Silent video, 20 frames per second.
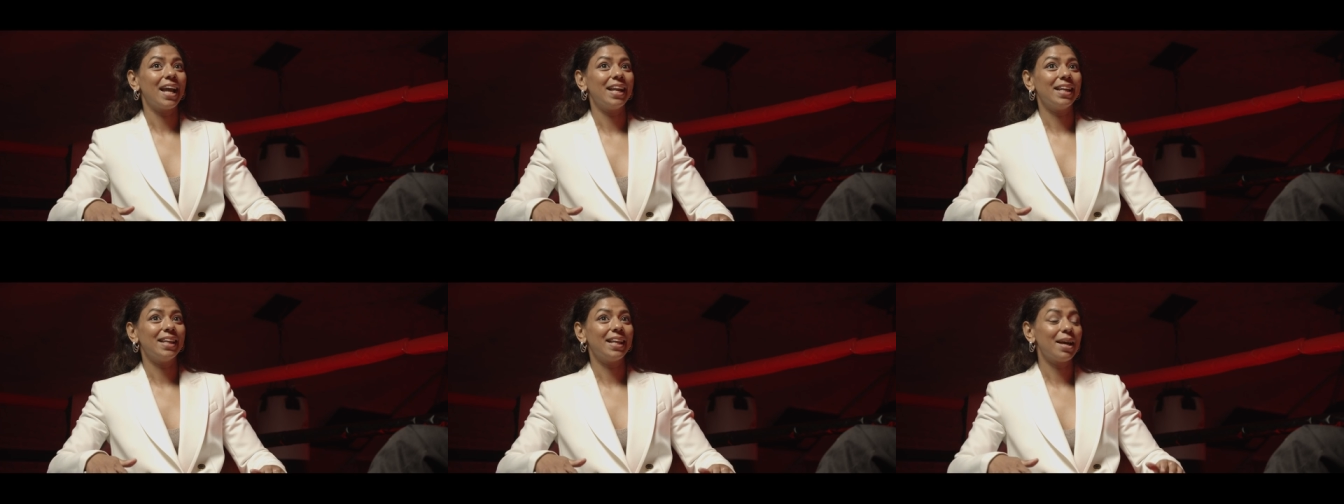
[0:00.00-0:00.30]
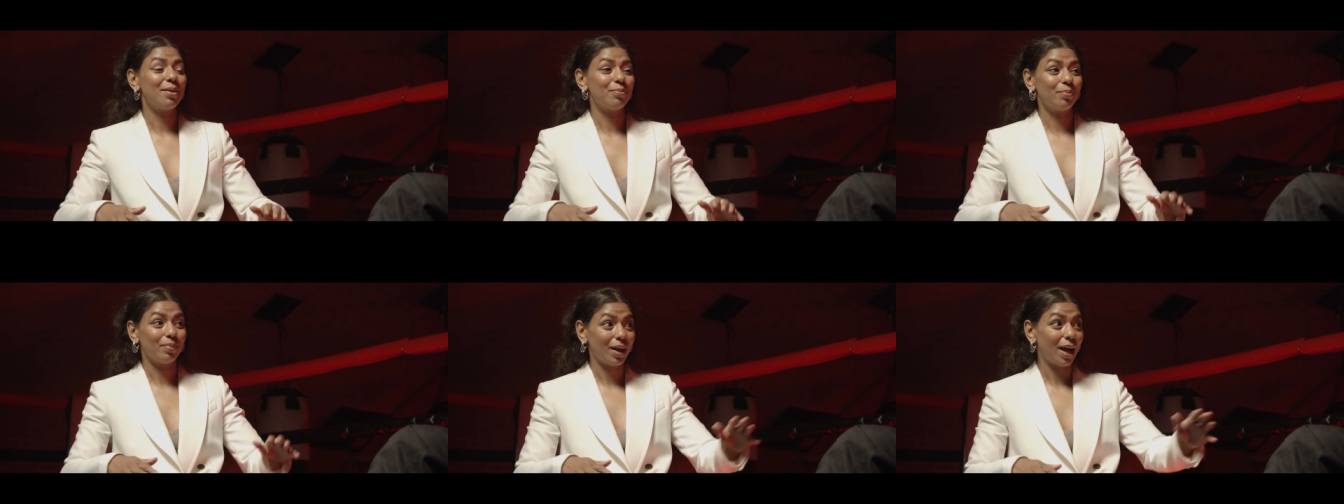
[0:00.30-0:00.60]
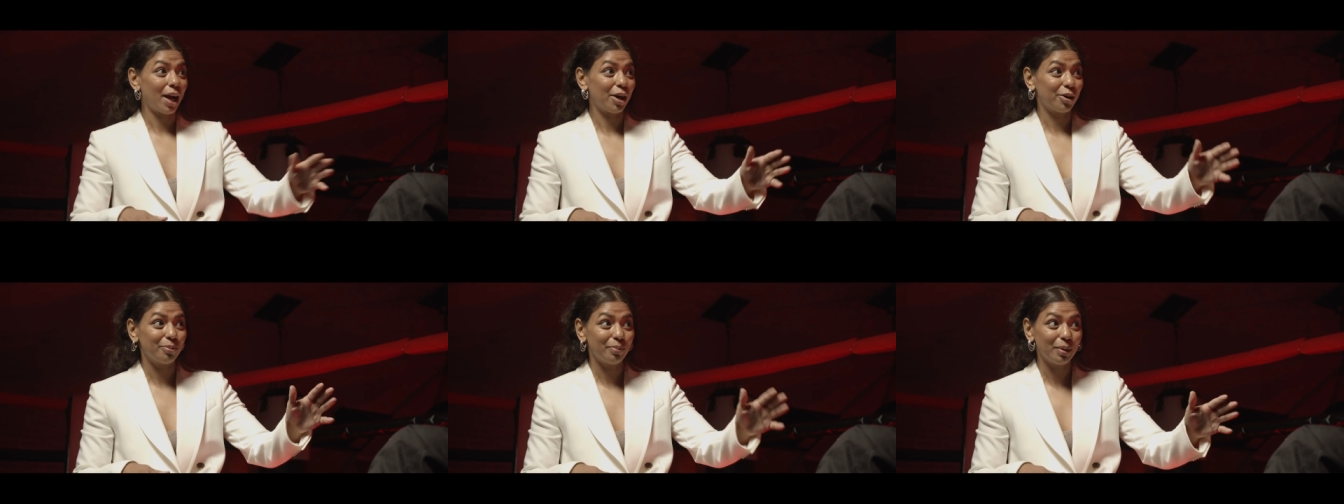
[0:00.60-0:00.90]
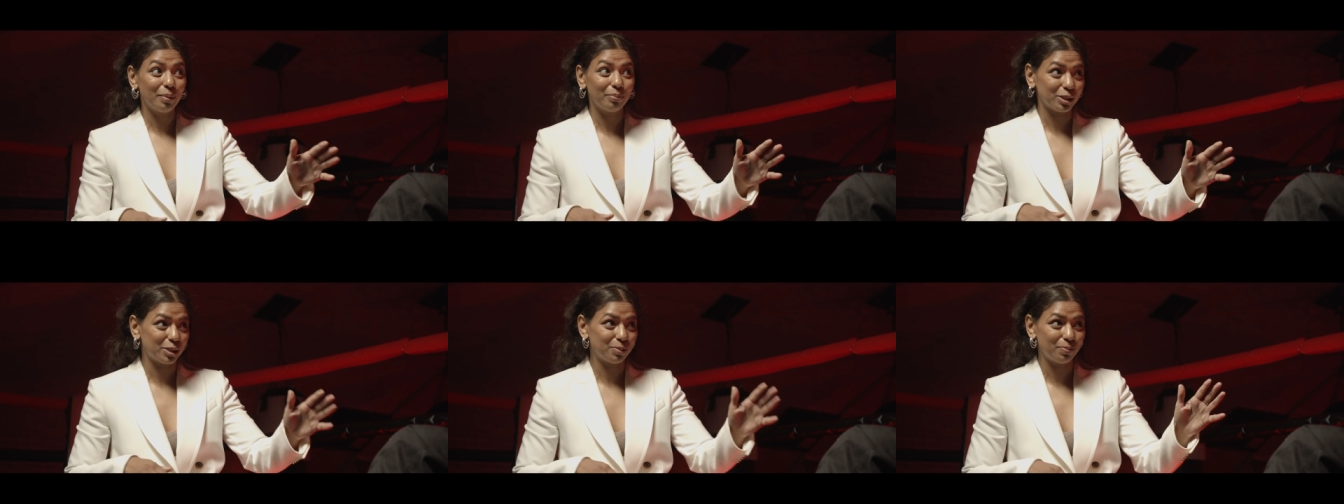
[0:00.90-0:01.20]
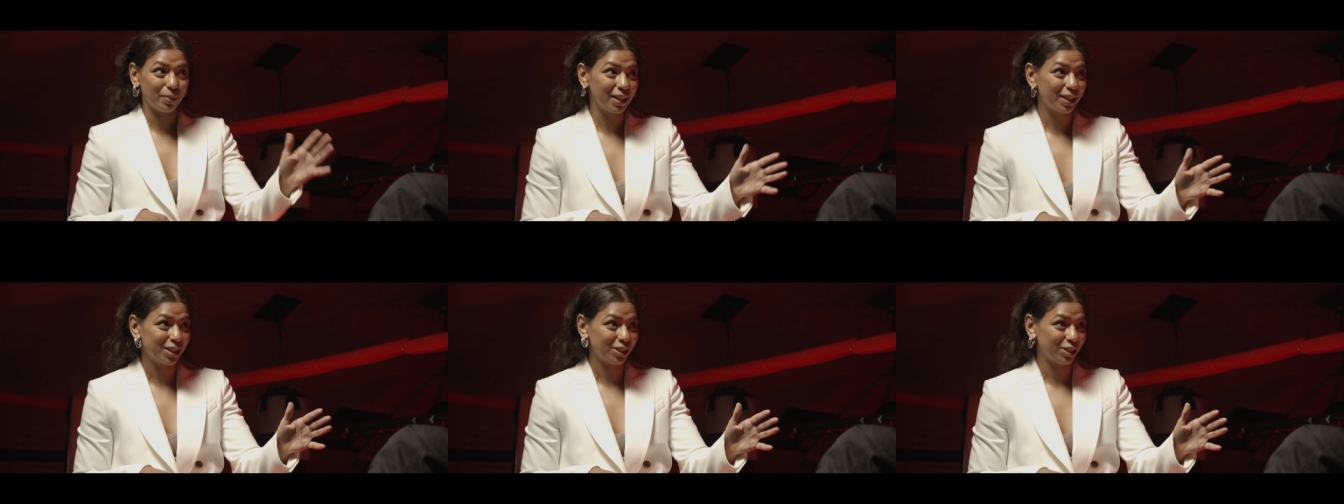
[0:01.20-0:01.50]
And then I remember
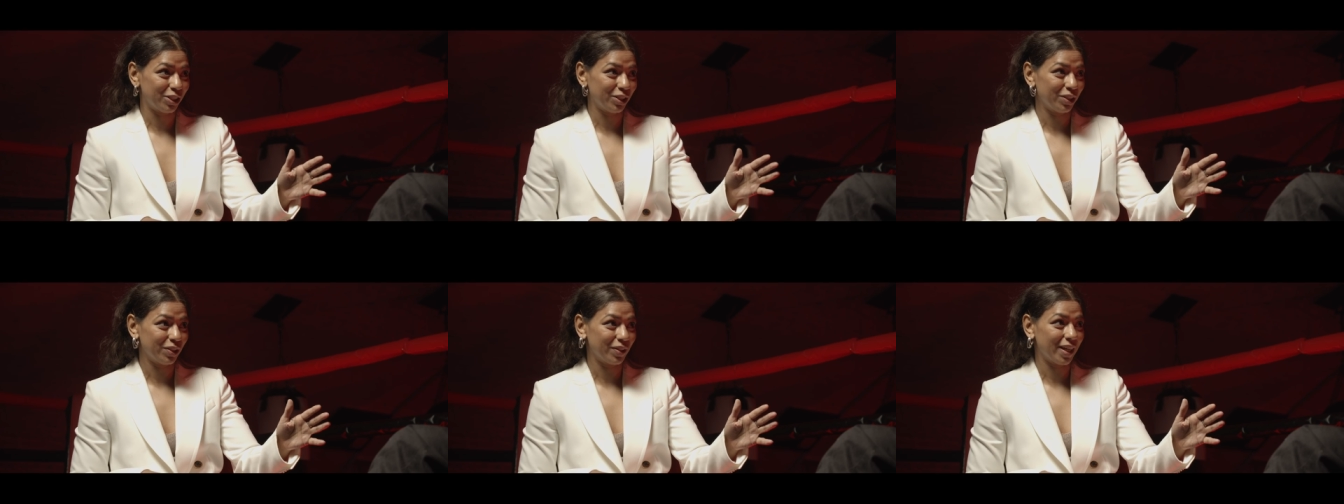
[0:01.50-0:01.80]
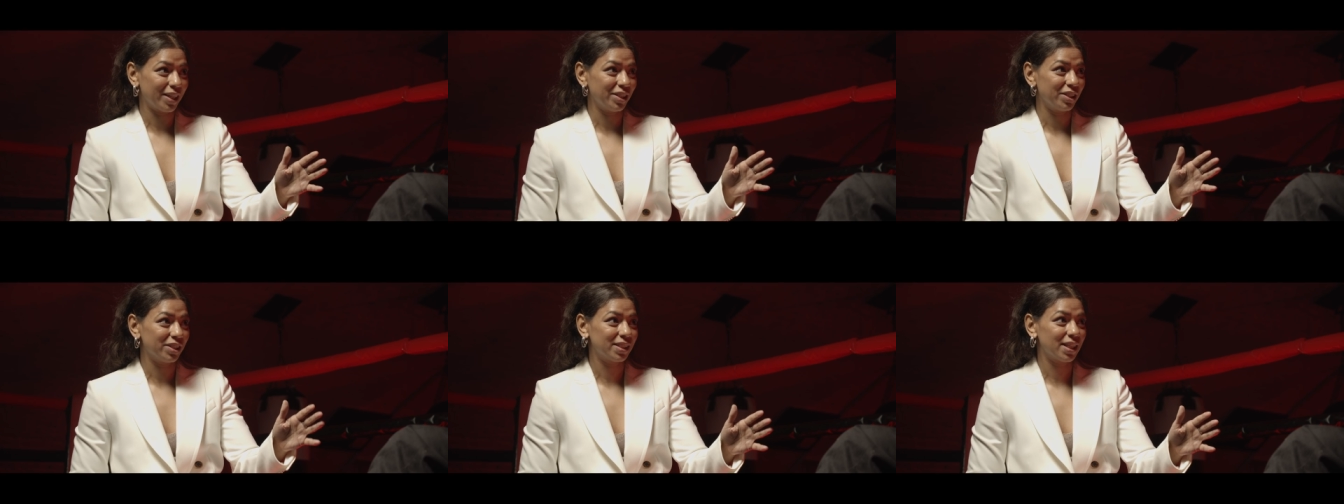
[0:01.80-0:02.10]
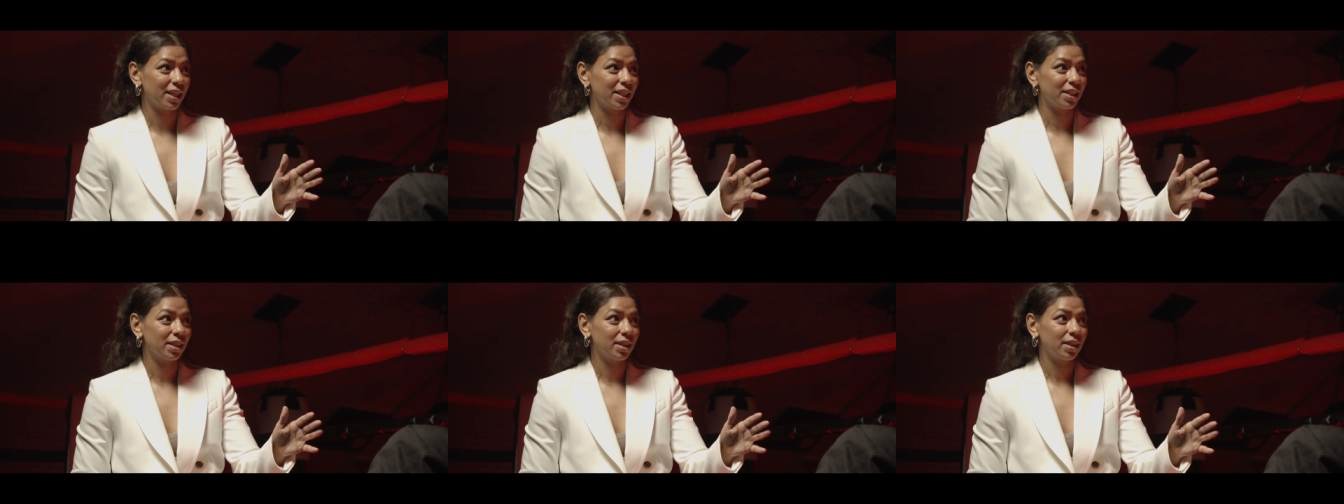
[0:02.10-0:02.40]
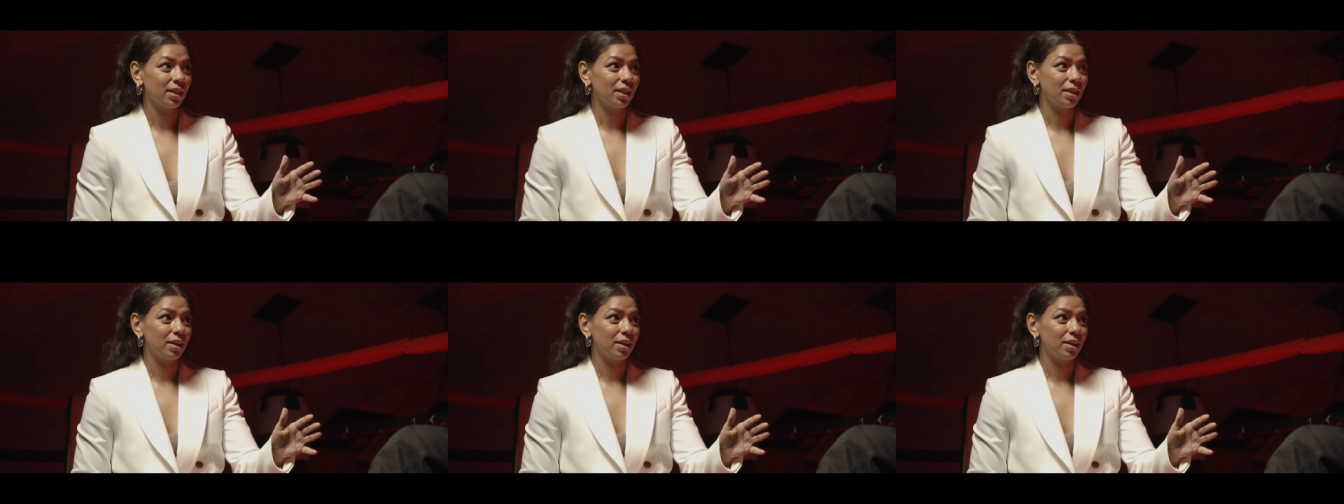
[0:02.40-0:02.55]
speaking to you and you said,